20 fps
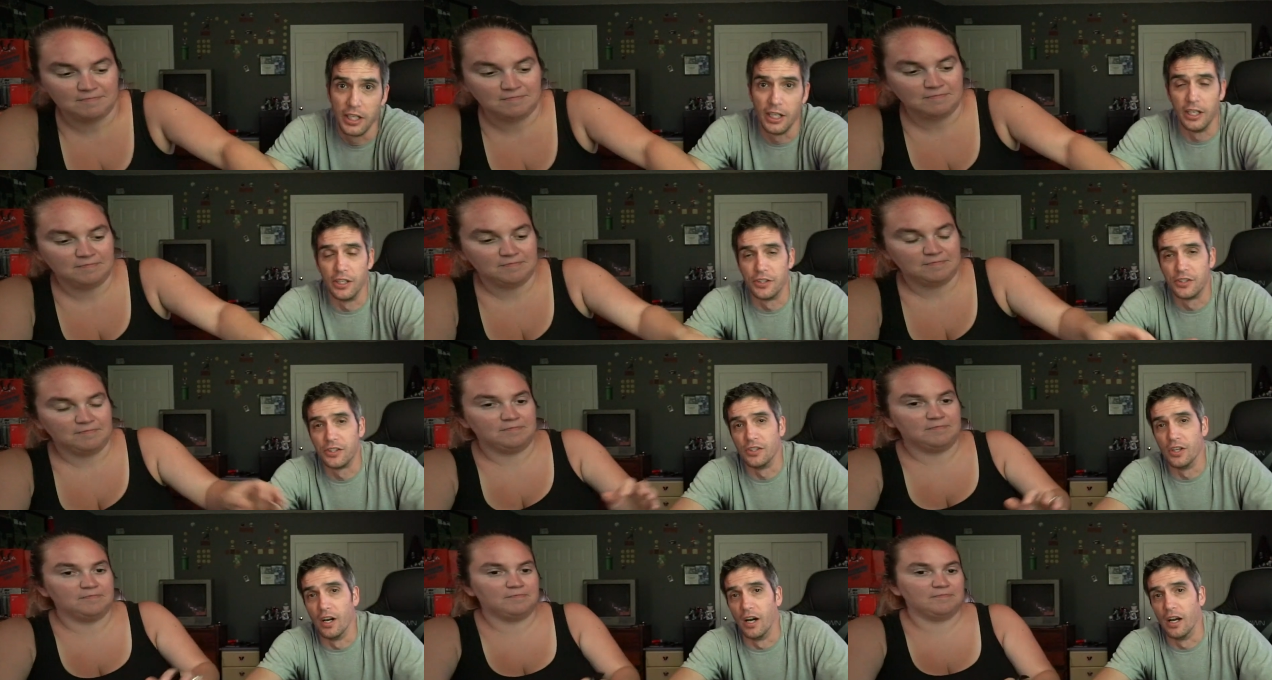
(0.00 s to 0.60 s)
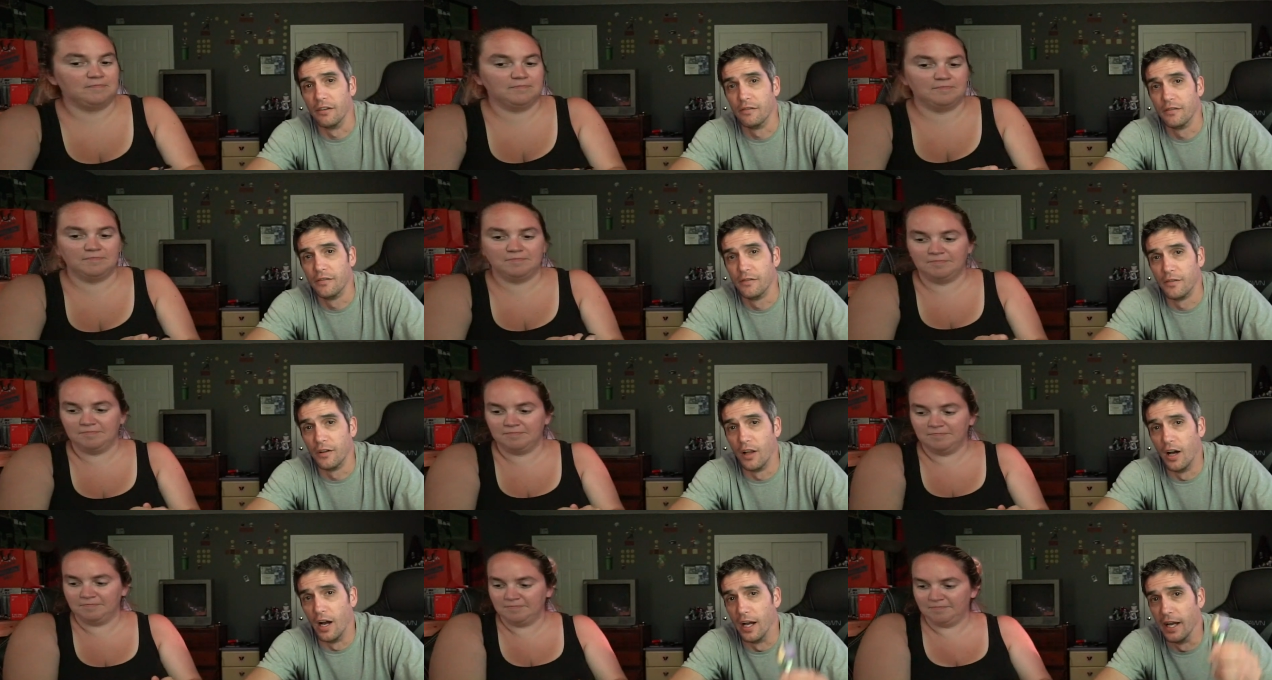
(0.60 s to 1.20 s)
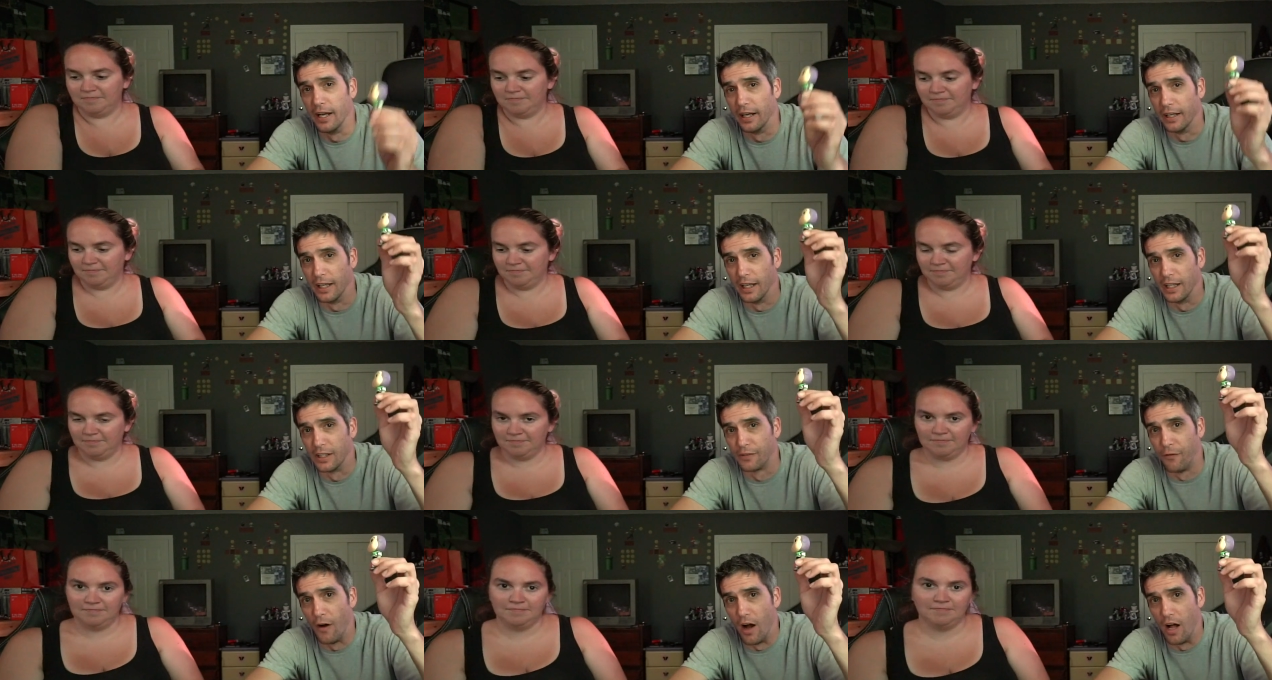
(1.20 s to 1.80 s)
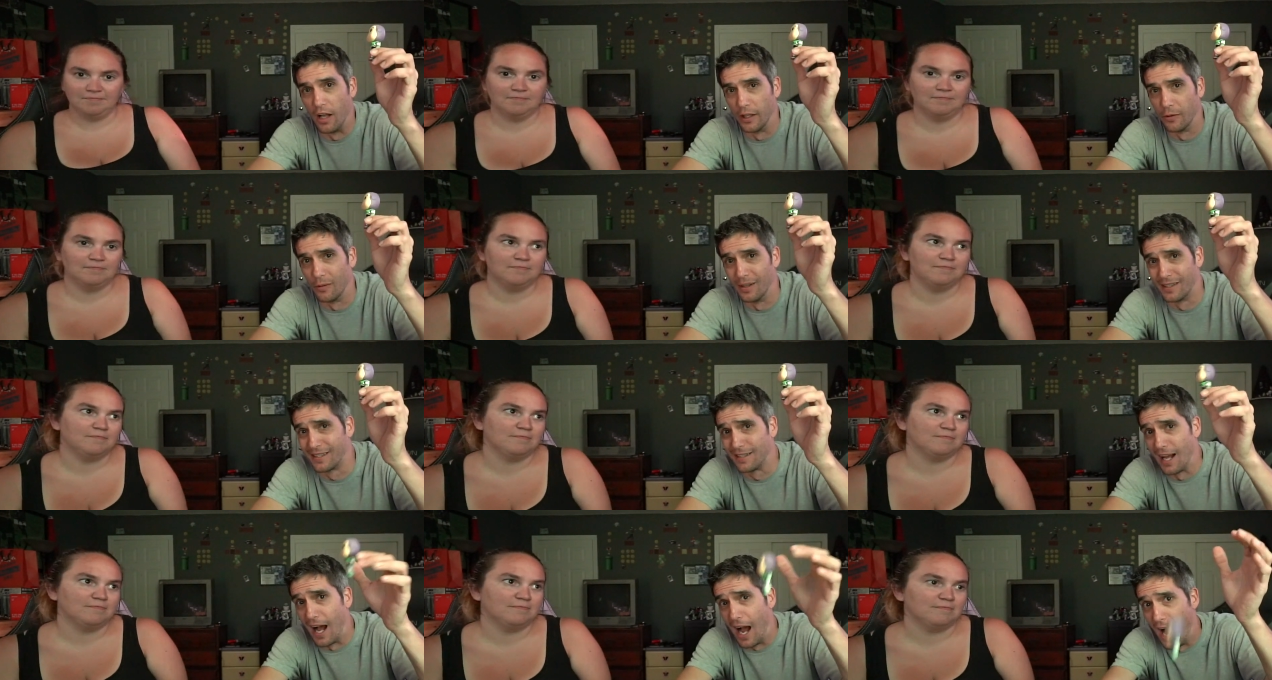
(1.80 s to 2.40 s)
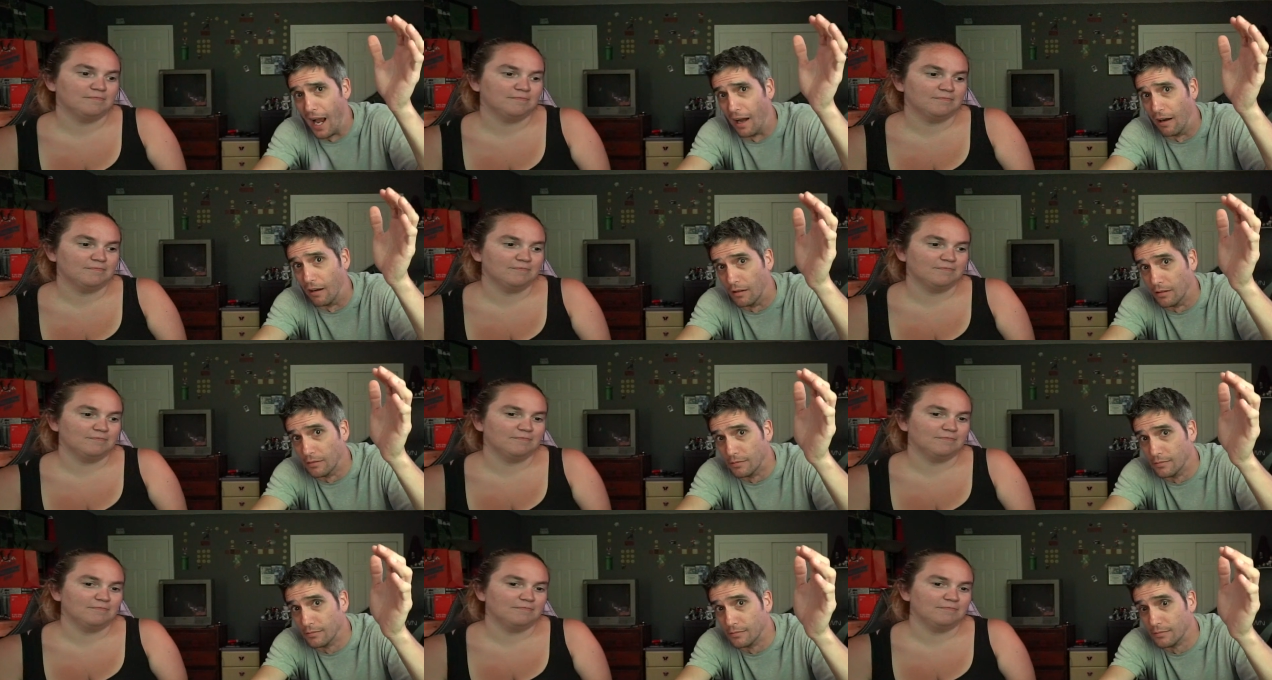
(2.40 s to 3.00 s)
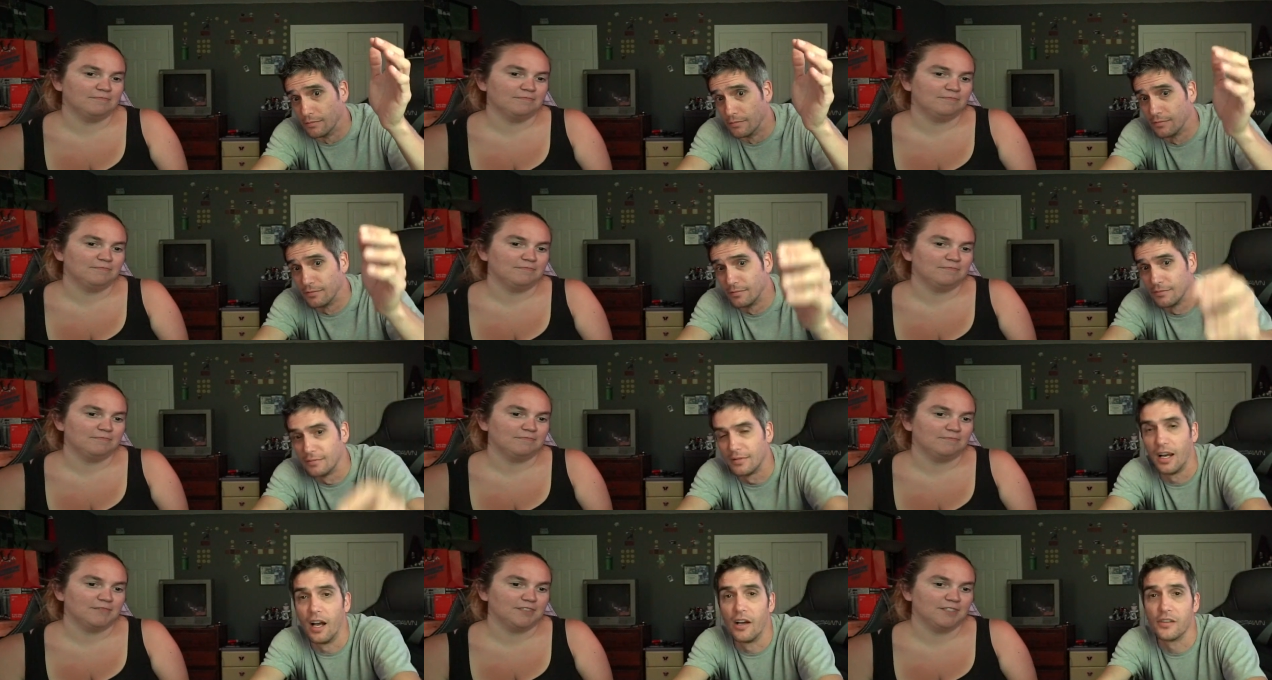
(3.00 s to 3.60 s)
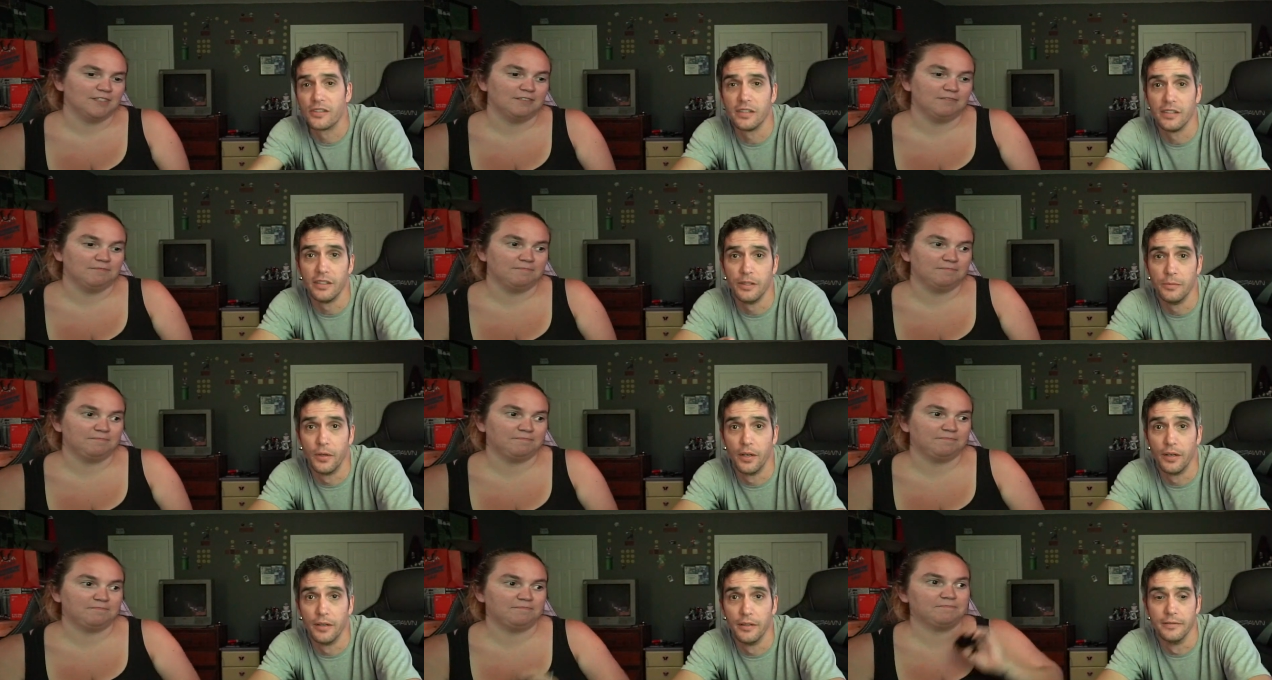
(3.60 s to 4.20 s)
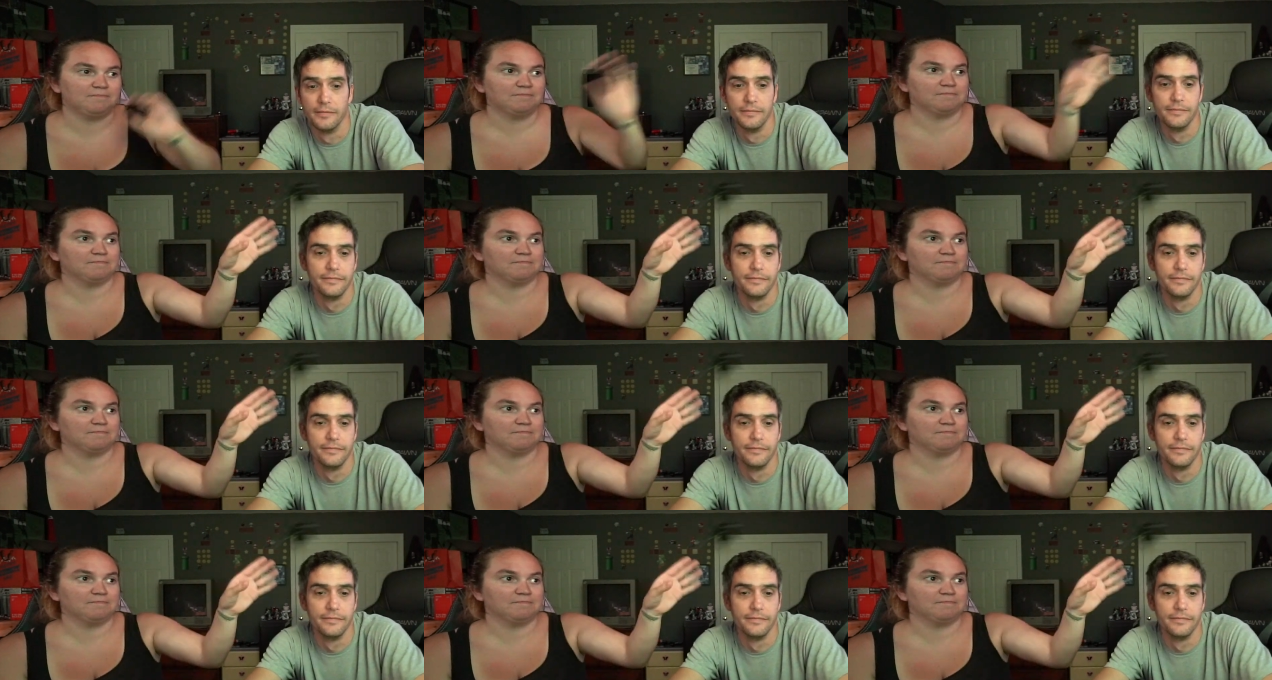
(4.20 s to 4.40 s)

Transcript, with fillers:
Speaker 1: It's not flying, it's falling with style! I'll see you tomorrow.